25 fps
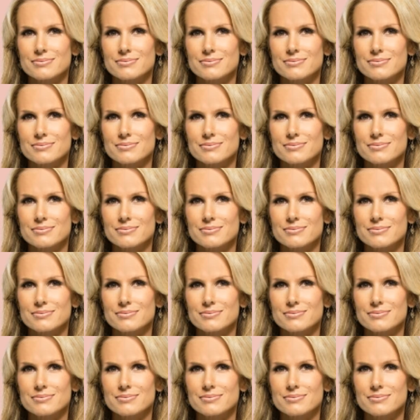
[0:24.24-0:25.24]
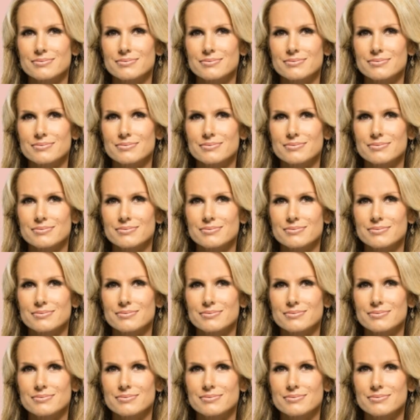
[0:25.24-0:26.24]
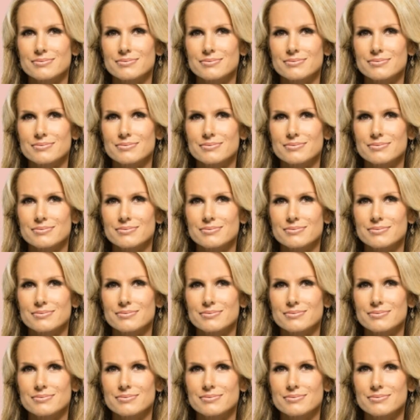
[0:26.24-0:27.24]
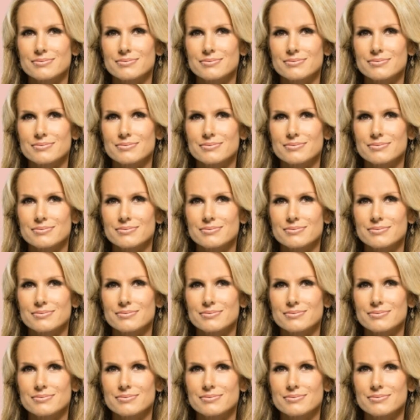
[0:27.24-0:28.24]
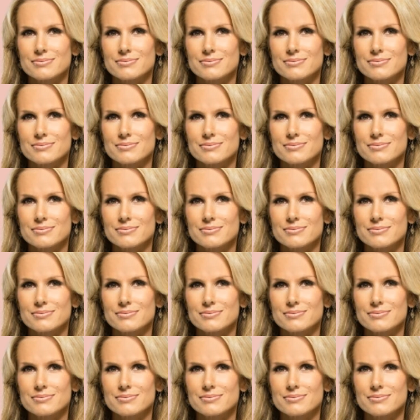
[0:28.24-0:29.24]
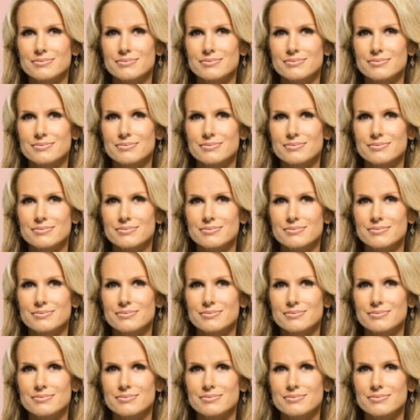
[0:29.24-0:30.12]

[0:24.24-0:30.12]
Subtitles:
(no lip movement)